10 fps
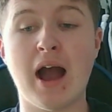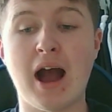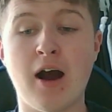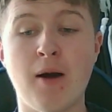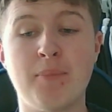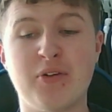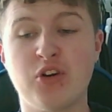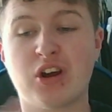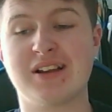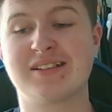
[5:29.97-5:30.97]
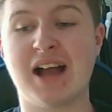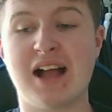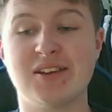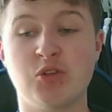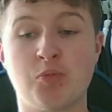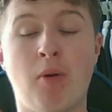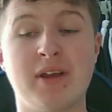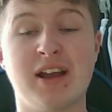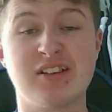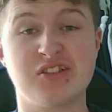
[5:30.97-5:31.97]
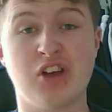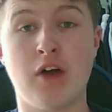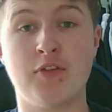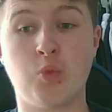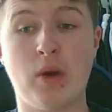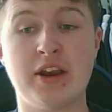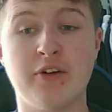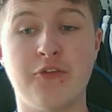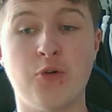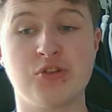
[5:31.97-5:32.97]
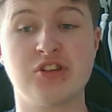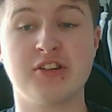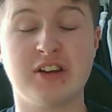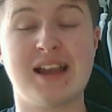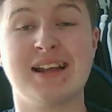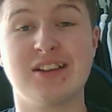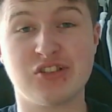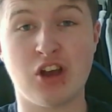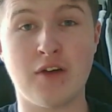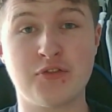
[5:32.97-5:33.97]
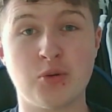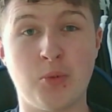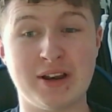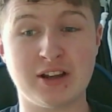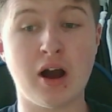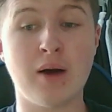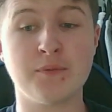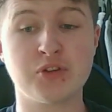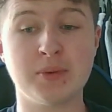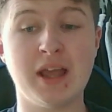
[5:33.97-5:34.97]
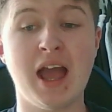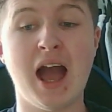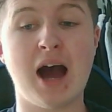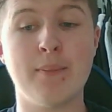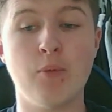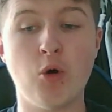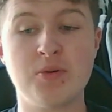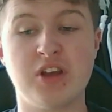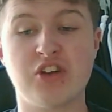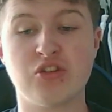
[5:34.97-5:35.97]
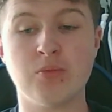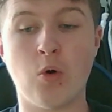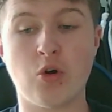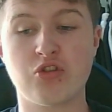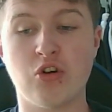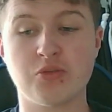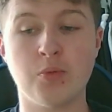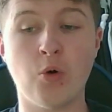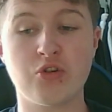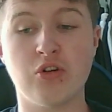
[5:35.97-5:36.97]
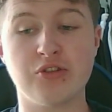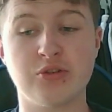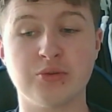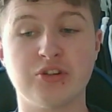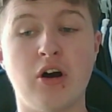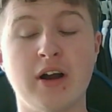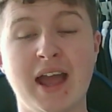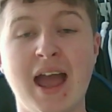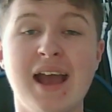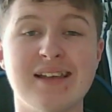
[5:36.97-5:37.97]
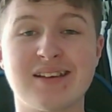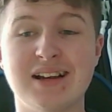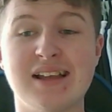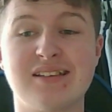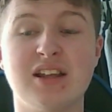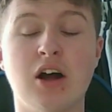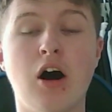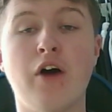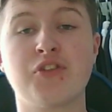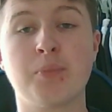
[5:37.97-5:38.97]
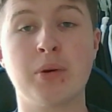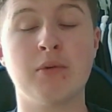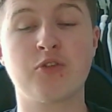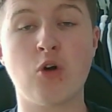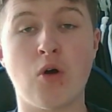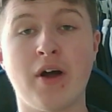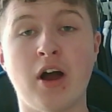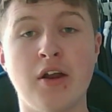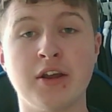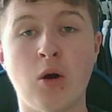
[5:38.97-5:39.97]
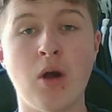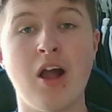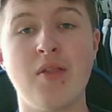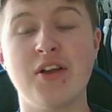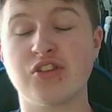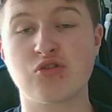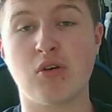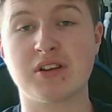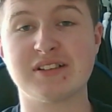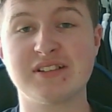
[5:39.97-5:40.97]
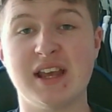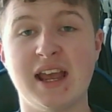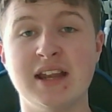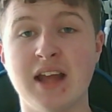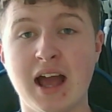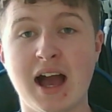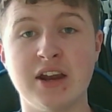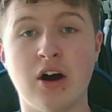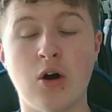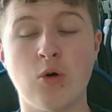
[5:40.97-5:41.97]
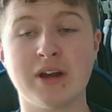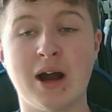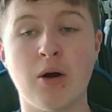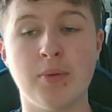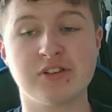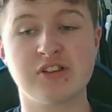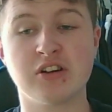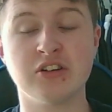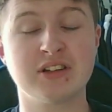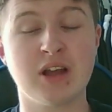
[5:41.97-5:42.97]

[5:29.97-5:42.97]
Uh, but if we look at the stats, it was probably a deserved win for Sunderland, and they deserved to win comfortably. Had more possession, more shots, more shots on target. It's clear to see that after Plymouth got that early goal, they just tried to sit in and hold out, but Sunderland